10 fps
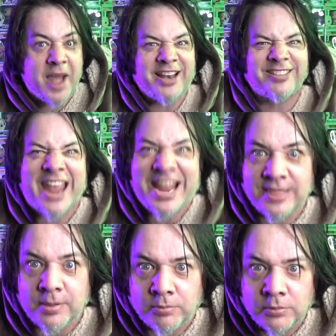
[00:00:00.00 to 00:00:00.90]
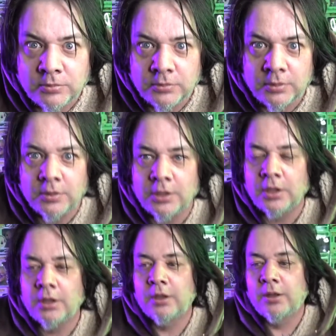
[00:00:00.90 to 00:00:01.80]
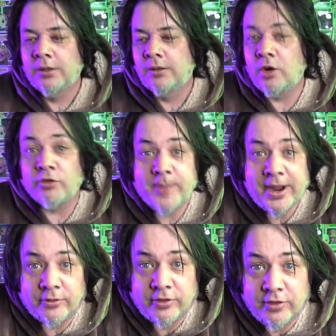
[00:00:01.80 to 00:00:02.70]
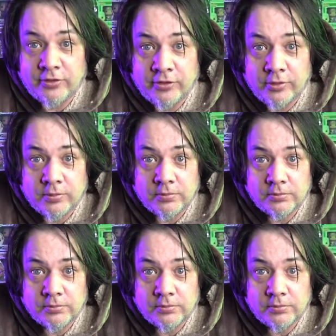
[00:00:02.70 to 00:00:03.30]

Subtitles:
I just hate them. No spiders in the zoo.